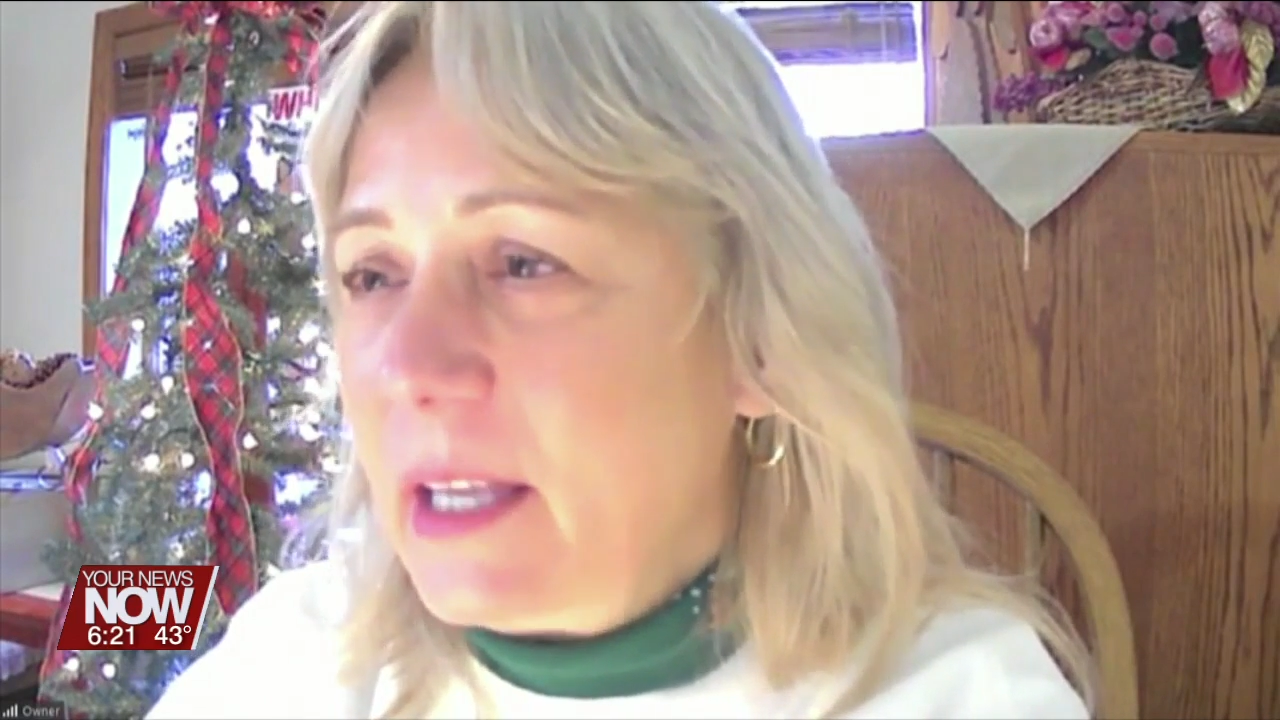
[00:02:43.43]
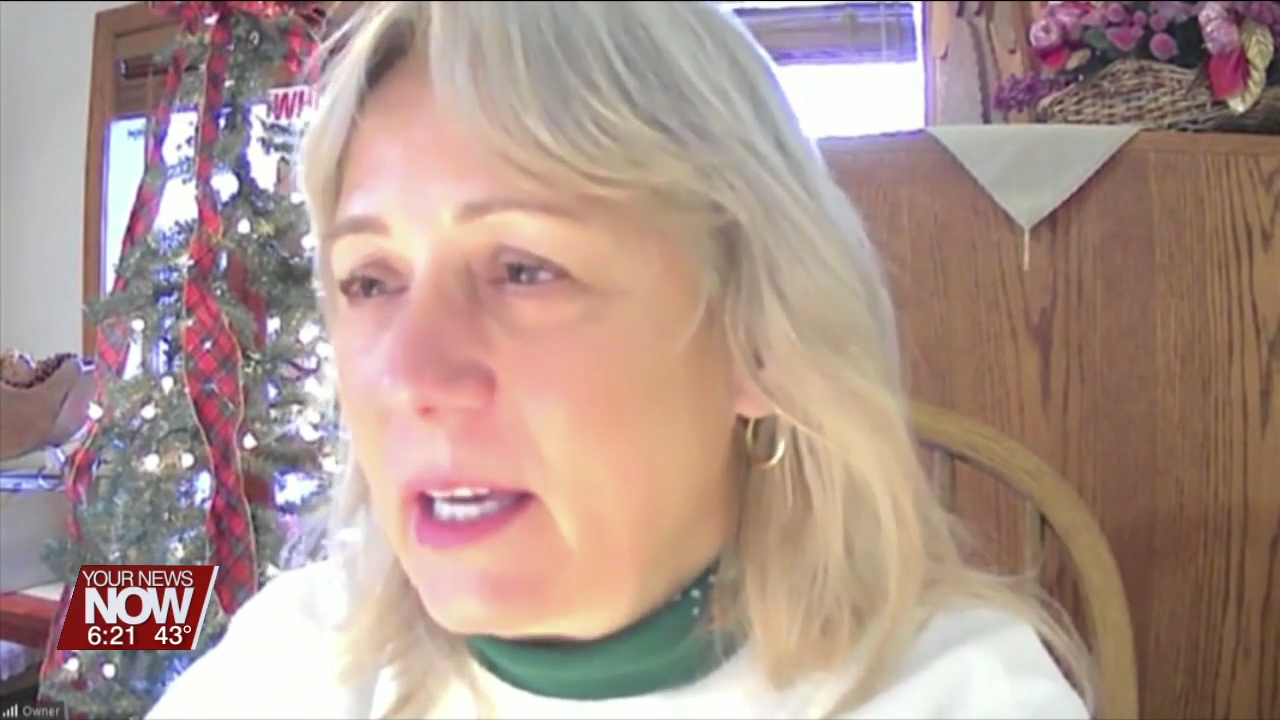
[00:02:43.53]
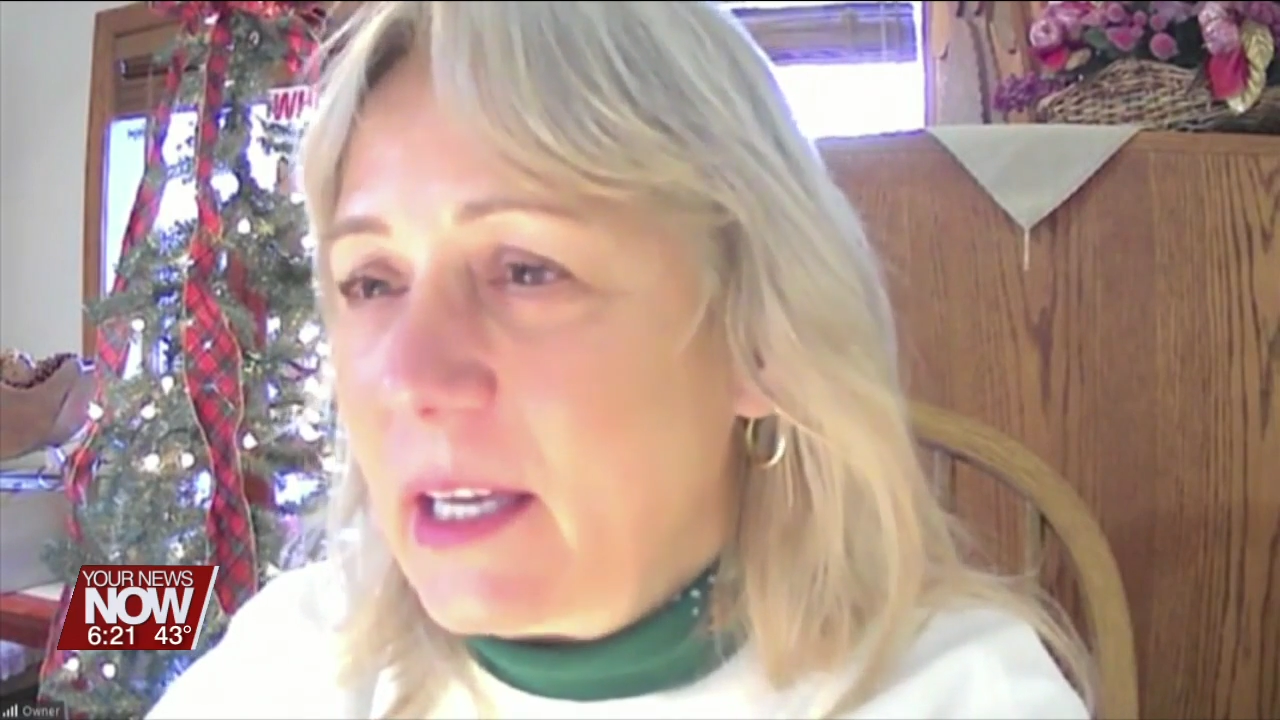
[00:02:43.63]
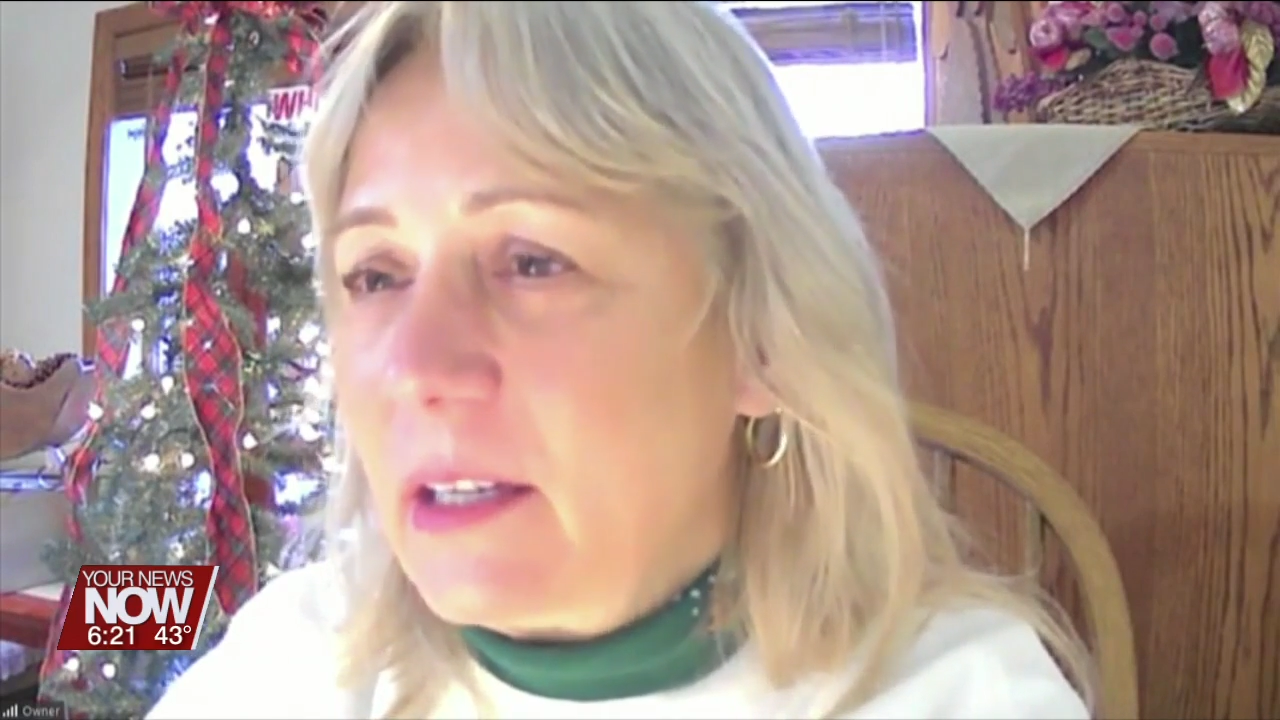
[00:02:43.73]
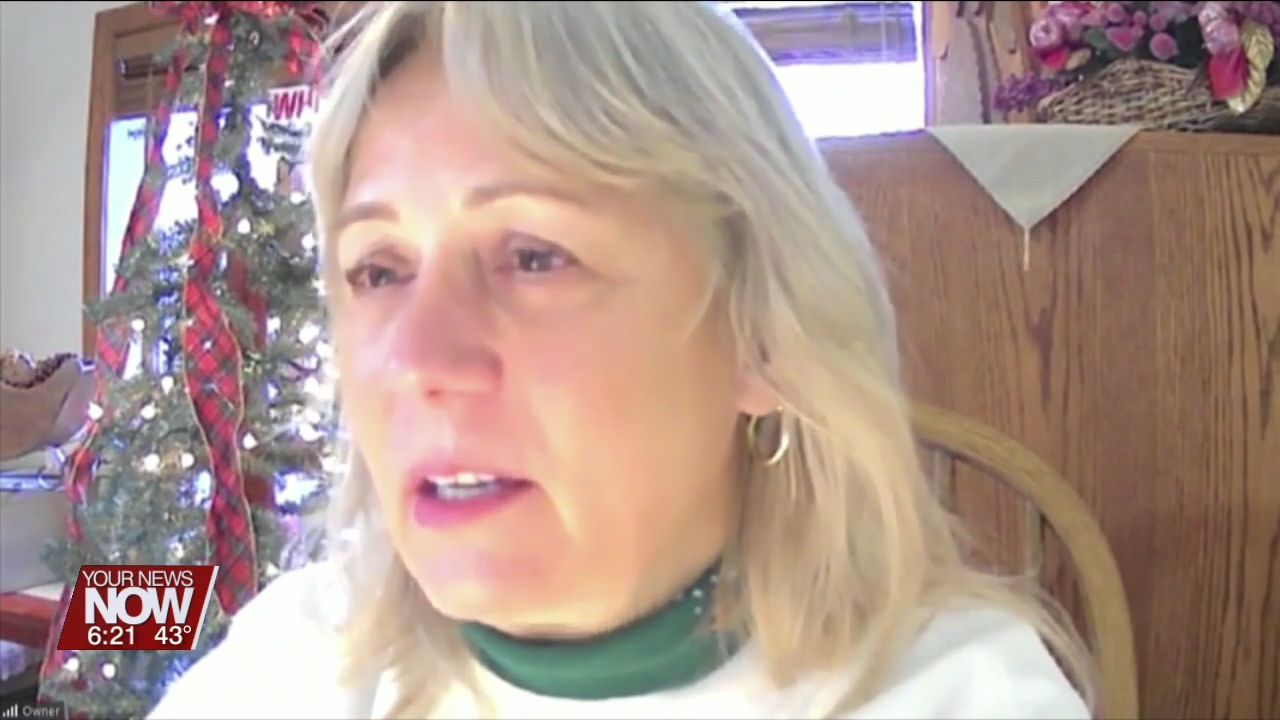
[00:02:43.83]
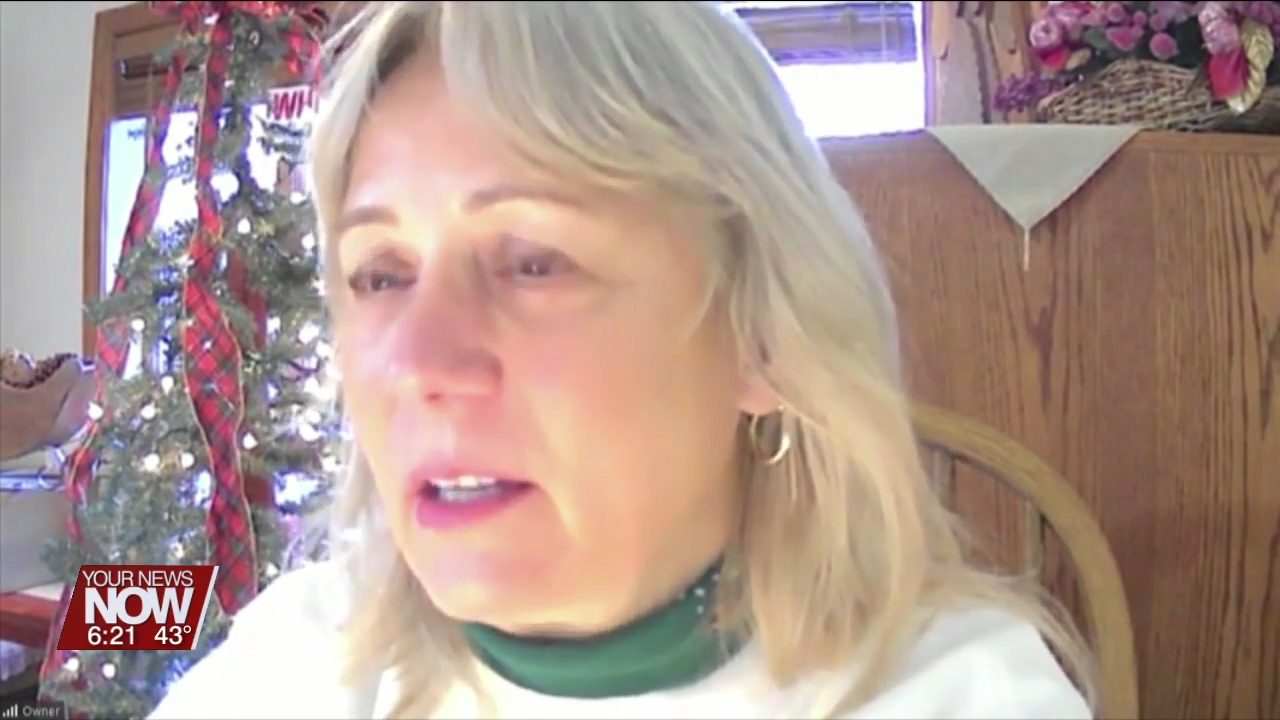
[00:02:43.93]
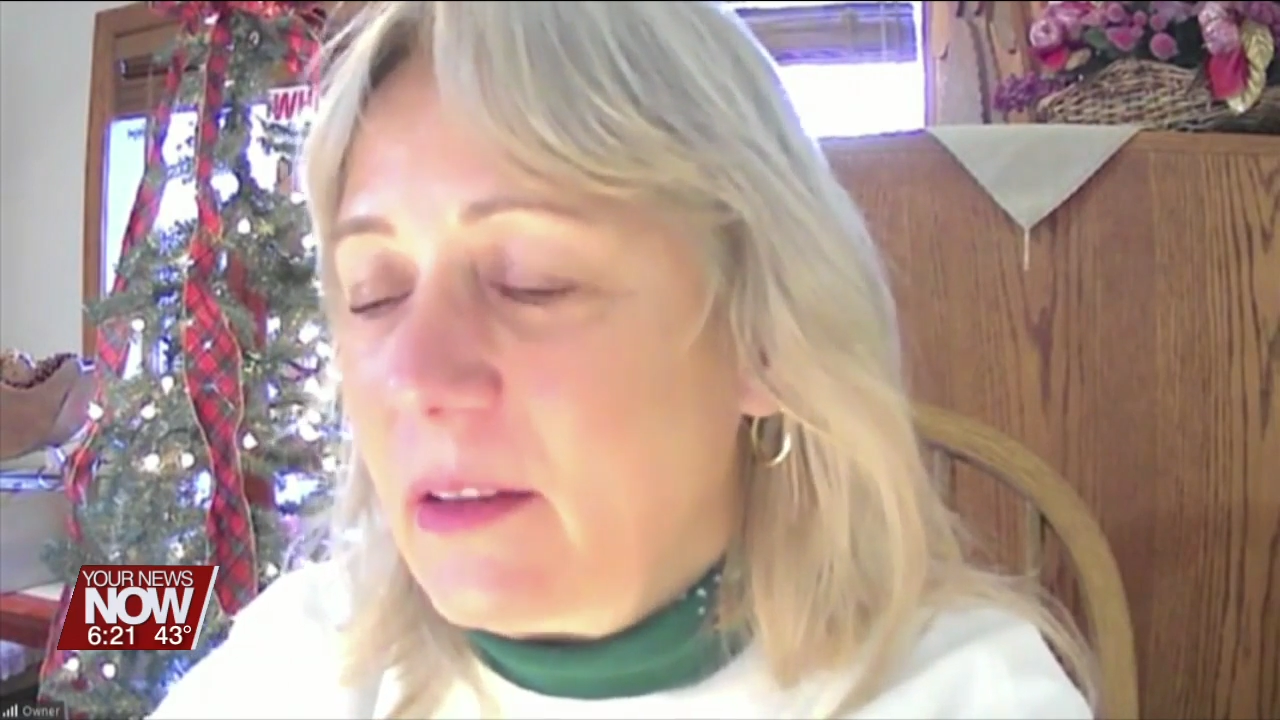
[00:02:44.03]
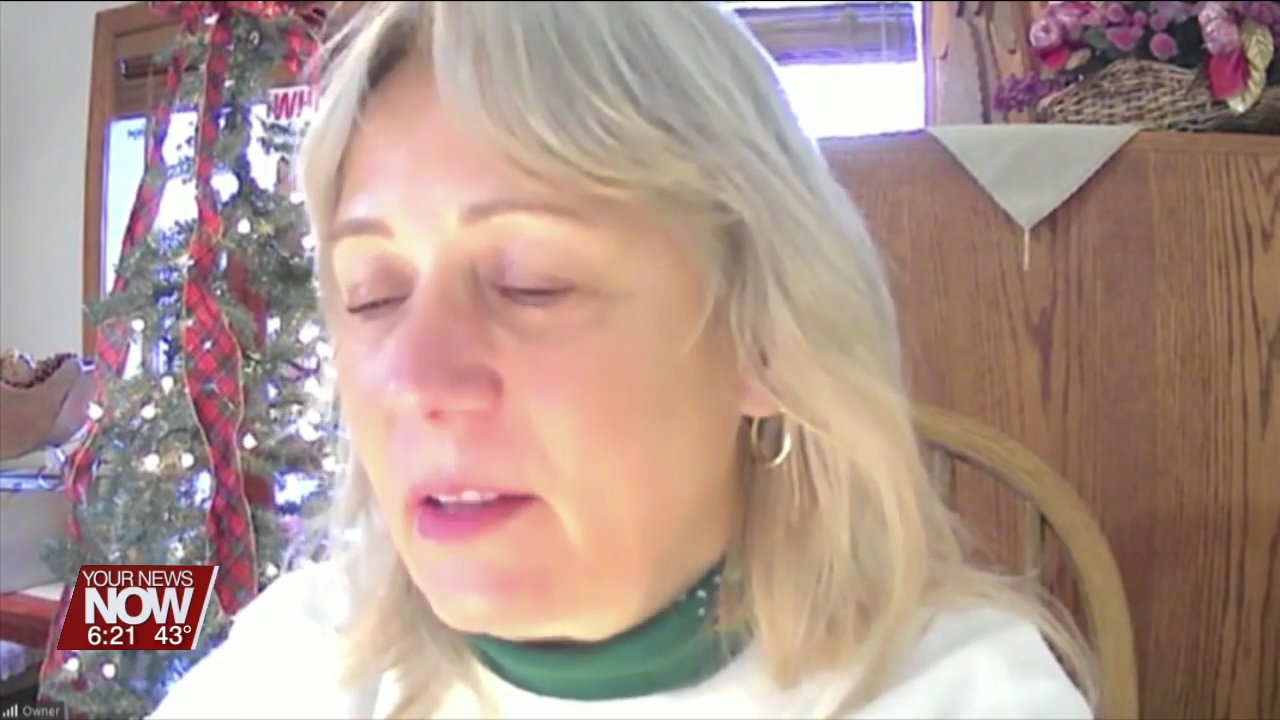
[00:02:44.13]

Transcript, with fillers: then